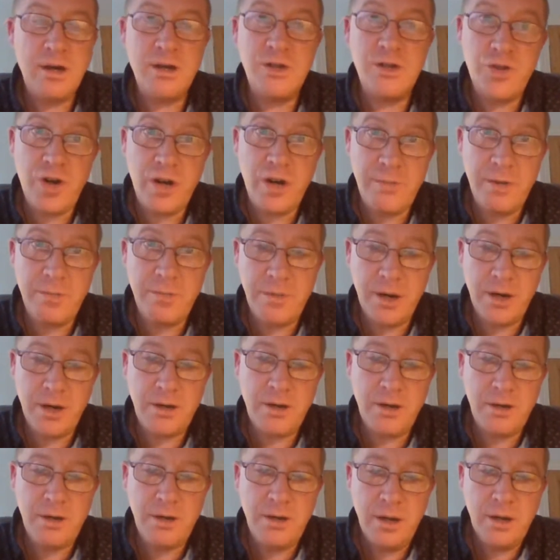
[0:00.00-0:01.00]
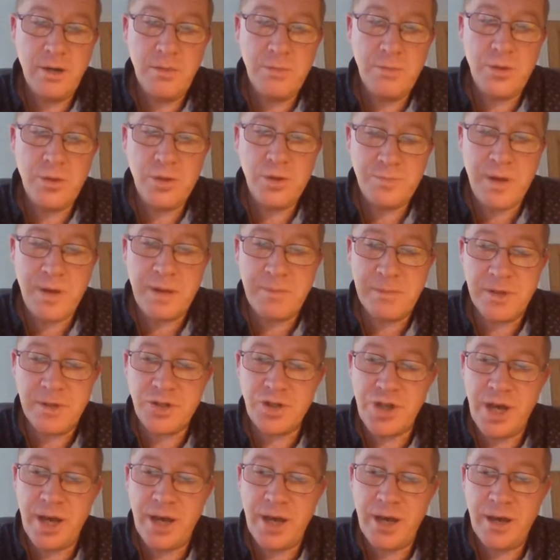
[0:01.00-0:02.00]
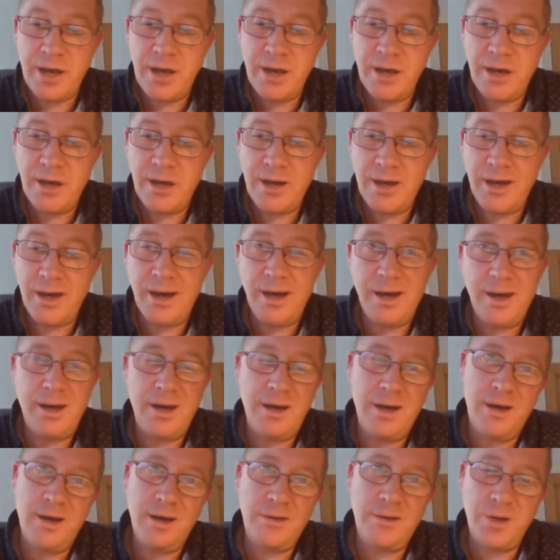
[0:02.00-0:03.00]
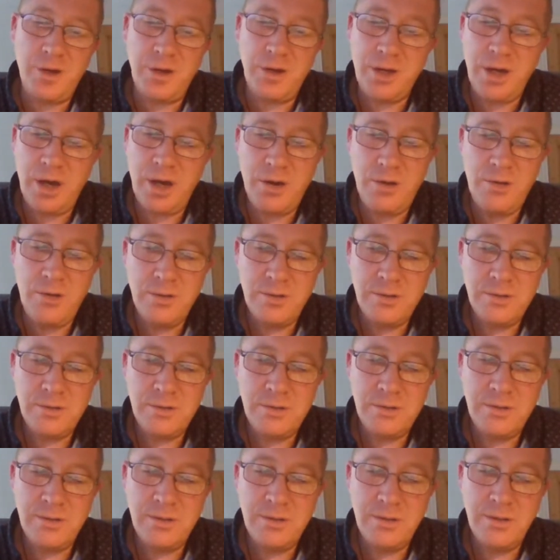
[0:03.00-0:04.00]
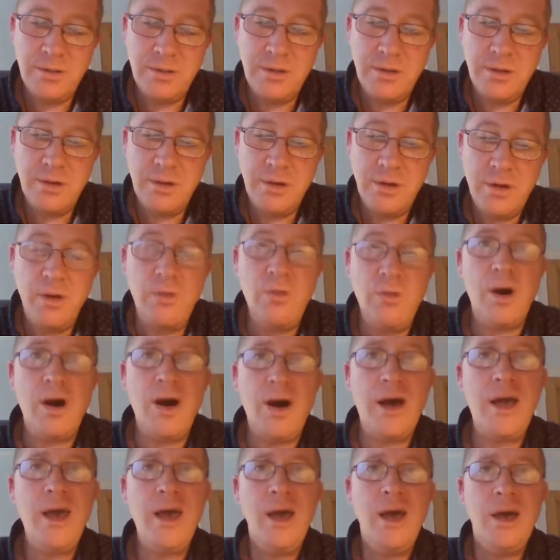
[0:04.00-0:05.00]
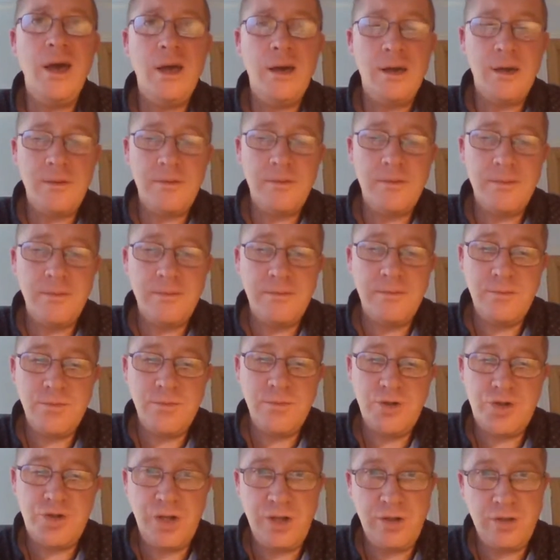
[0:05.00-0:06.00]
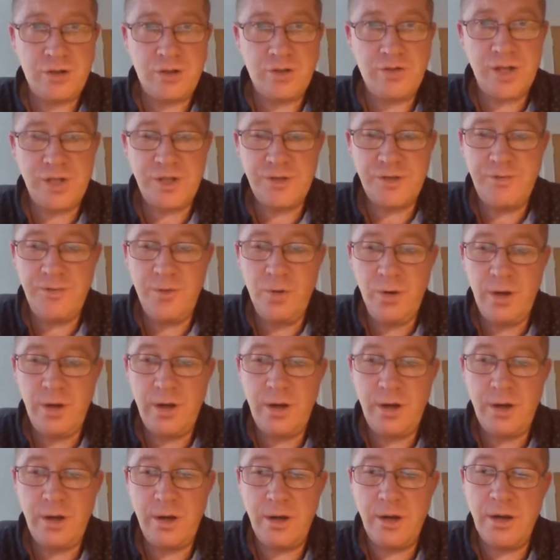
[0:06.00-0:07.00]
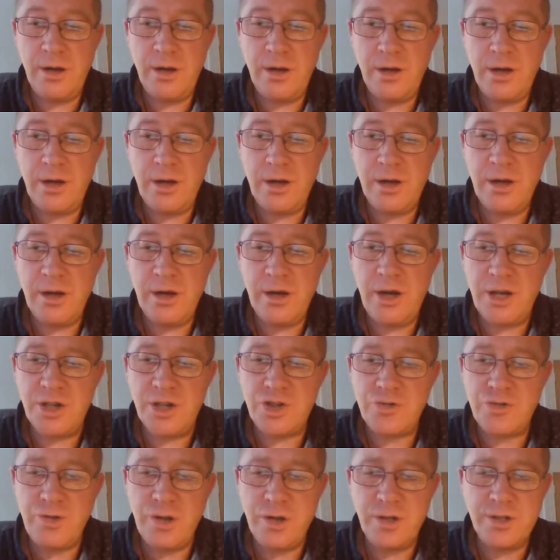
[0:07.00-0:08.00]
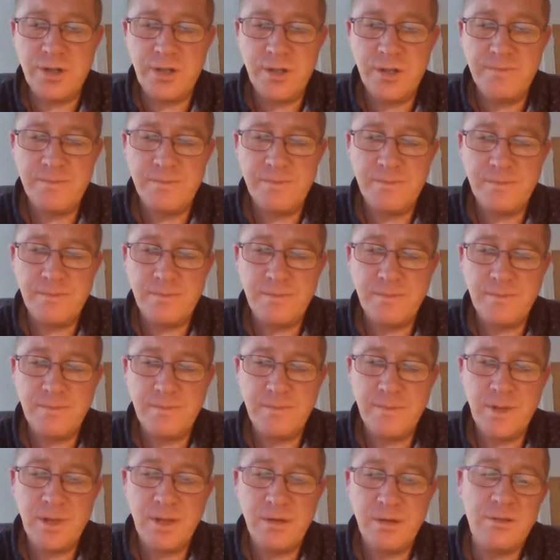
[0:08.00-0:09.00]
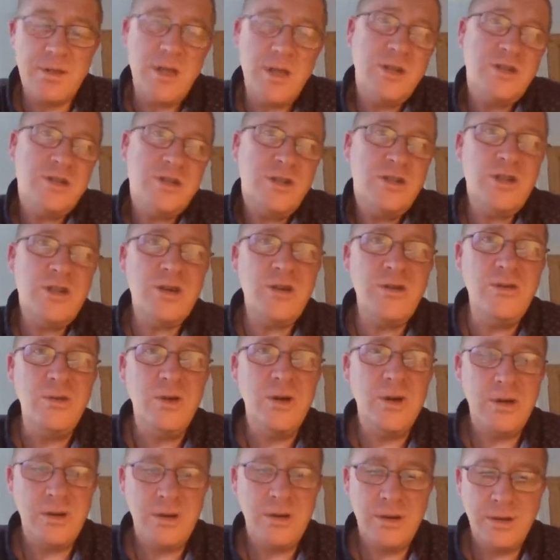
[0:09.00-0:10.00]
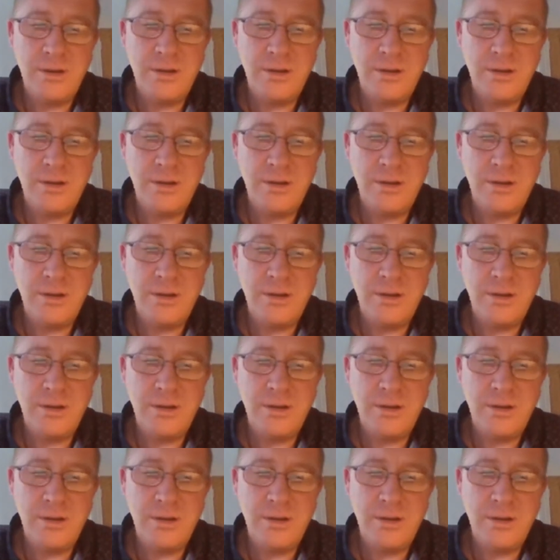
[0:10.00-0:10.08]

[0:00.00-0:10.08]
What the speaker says: I drain my mug and push back my chair. I've got to go. Oh, why? She looked crestfallen. I shrugged. Things to do.